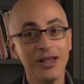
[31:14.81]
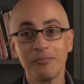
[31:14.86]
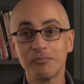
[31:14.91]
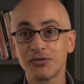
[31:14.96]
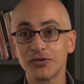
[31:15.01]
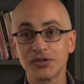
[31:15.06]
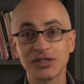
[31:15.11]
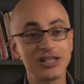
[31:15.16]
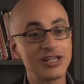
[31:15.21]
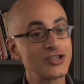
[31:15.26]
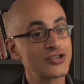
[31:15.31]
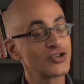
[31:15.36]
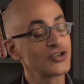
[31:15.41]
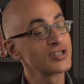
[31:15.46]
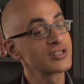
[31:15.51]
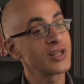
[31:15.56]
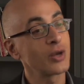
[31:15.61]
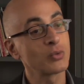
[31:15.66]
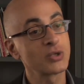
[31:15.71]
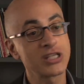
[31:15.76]

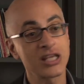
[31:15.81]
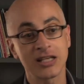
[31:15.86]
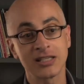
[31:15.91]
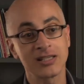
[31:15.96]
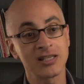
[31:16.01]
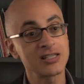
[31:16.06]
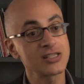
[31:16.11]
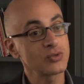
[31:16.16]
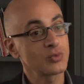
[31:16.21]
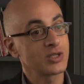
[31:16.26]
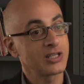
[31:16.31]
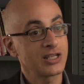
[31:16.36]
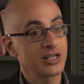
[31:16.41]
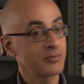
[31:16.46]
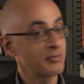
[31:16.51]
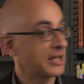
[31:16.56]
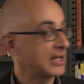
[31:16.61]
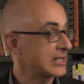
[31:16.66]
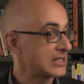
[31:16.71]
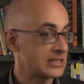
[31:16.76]
procedures that would exist within a
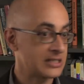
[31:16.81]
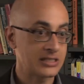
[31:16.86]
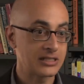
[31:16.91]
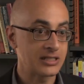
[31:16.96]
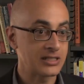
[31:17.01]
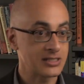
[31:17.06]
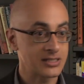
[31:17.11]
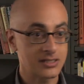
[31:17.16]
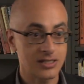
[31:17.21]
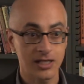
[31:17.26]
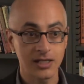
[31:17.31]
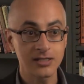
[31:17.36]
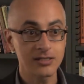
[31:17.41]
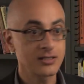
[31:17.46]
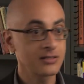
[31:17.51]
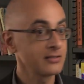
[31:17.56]
Palestinian state.